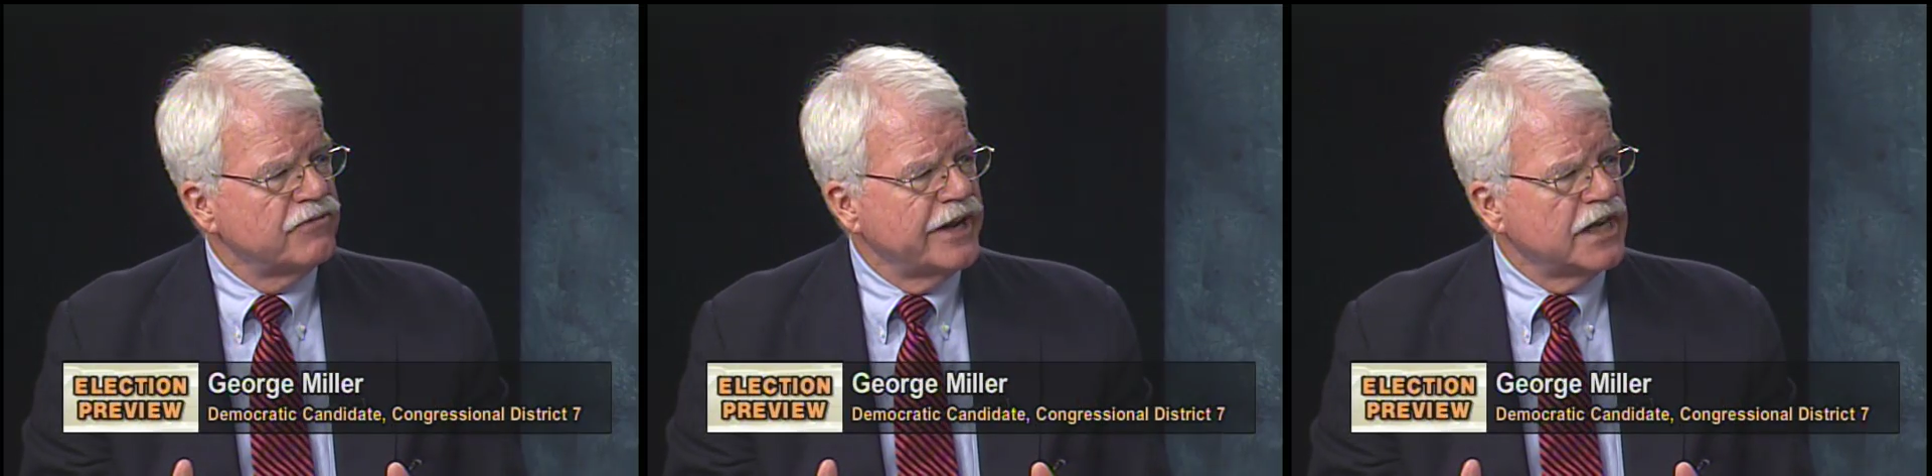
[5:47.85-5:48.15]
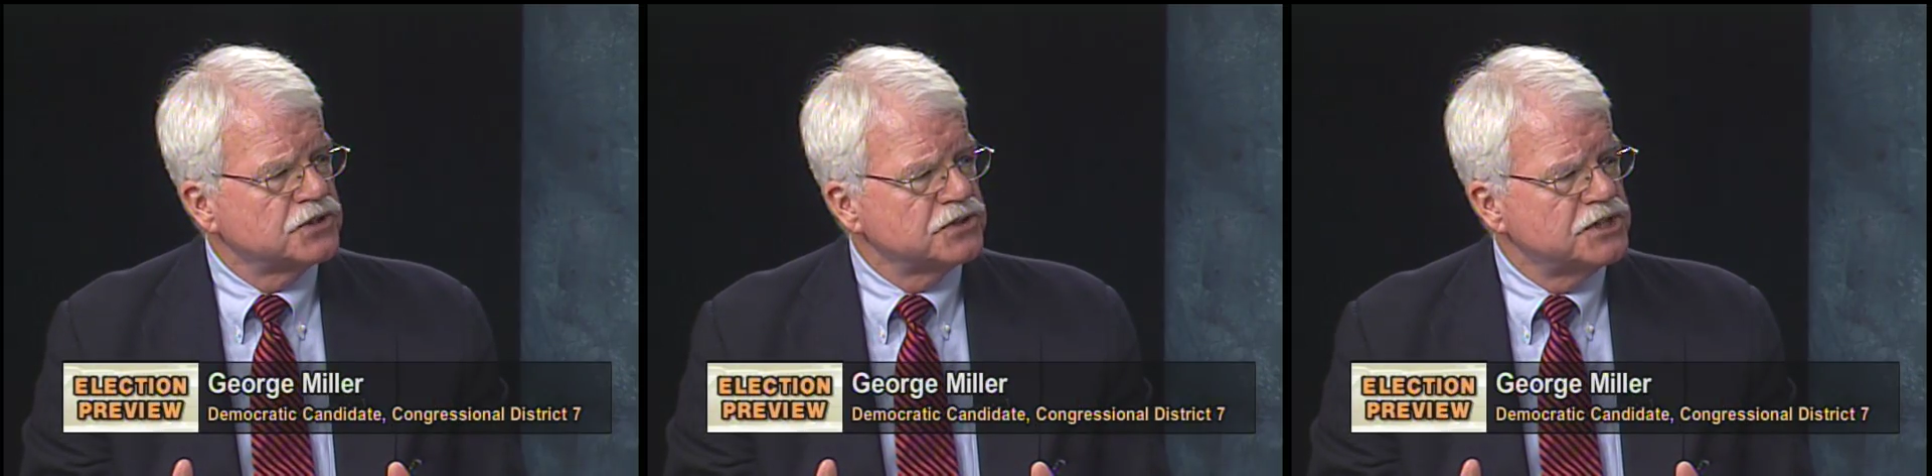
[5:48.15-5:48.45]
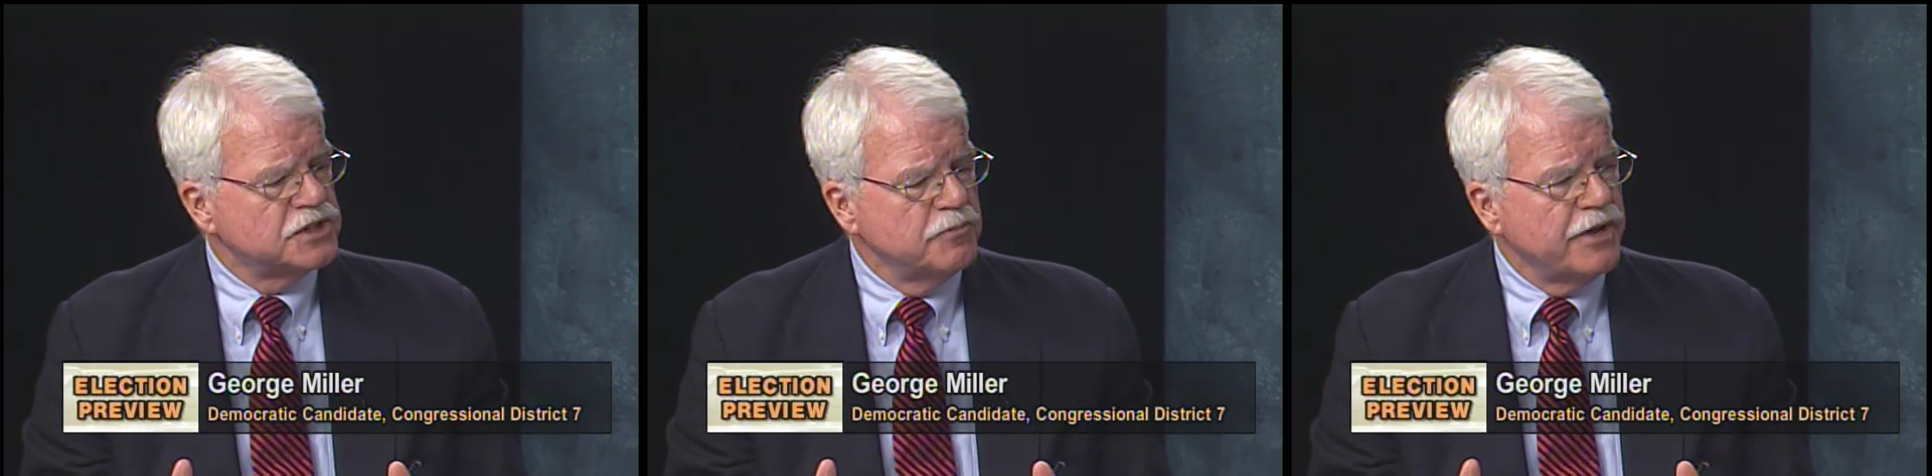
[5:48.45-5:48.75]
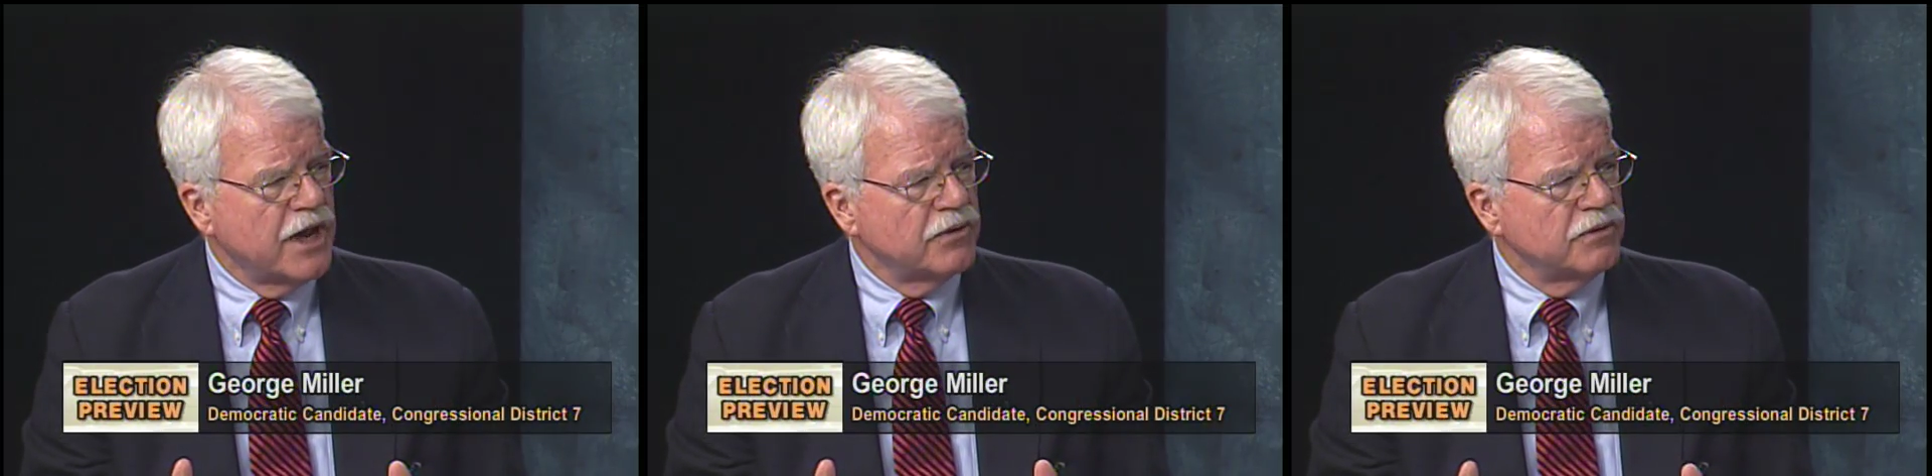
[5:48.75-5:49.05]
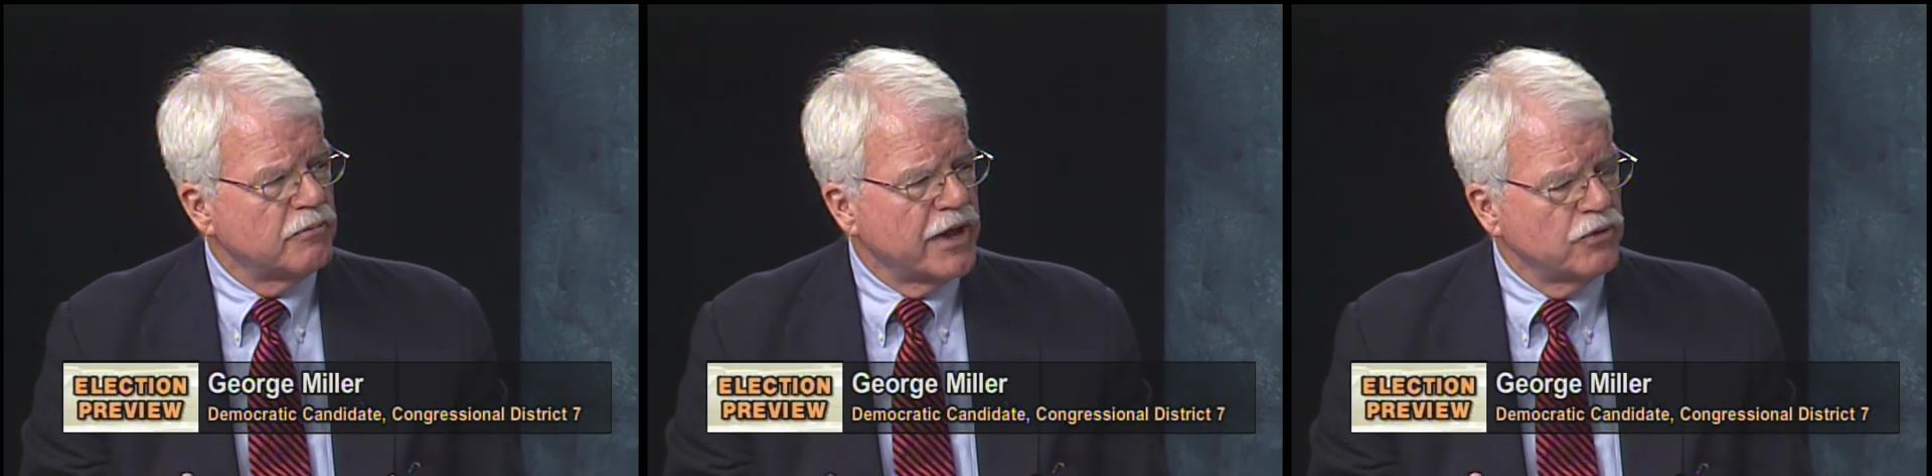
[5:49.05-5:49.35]
financial system down
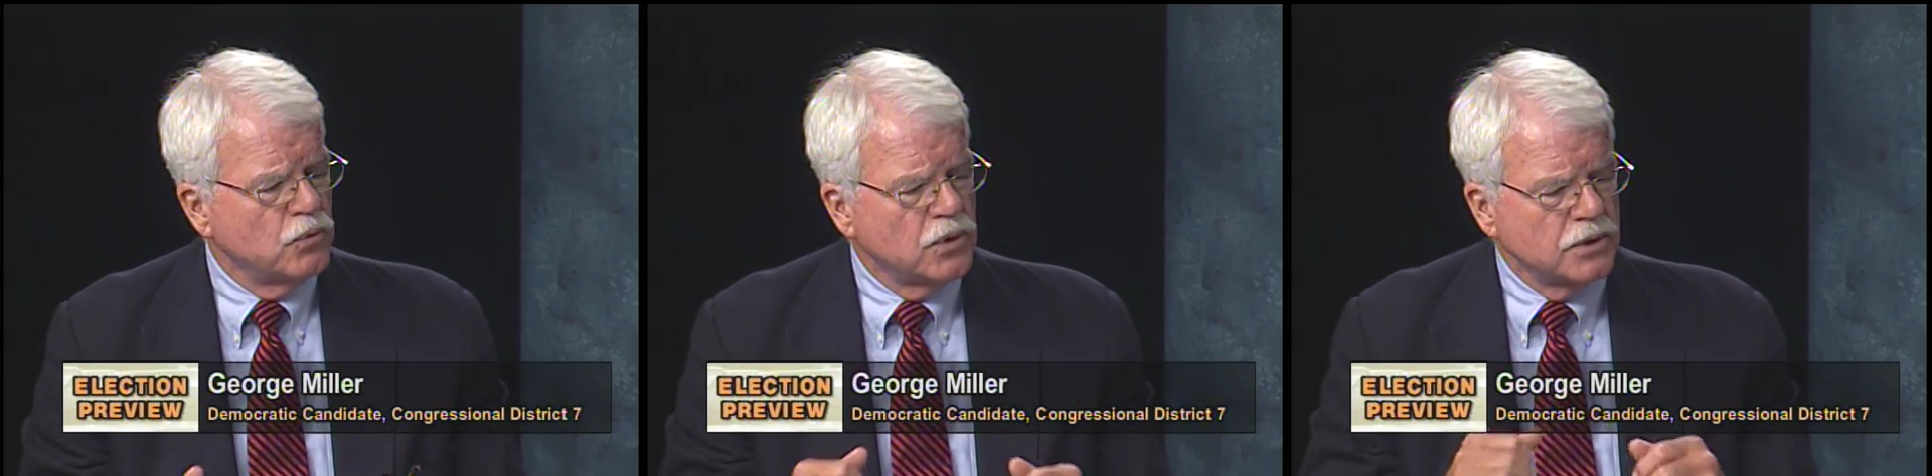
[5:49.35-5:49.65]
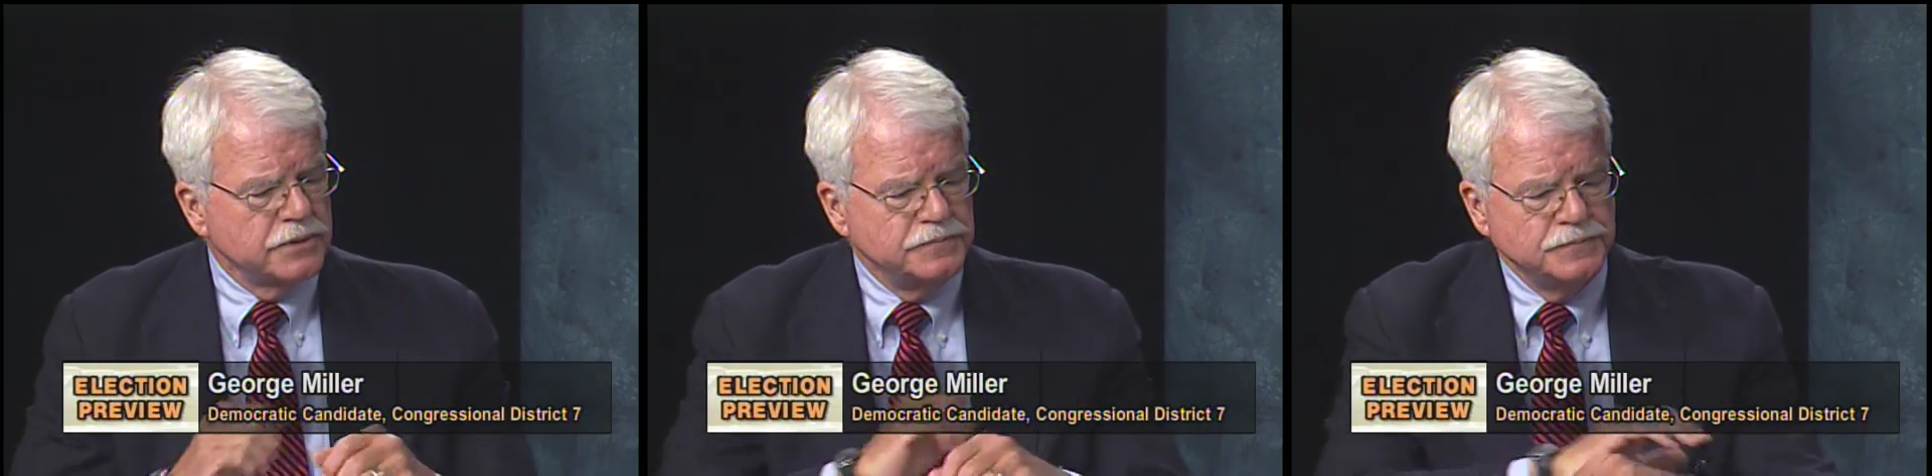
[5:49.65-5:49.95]
around the world.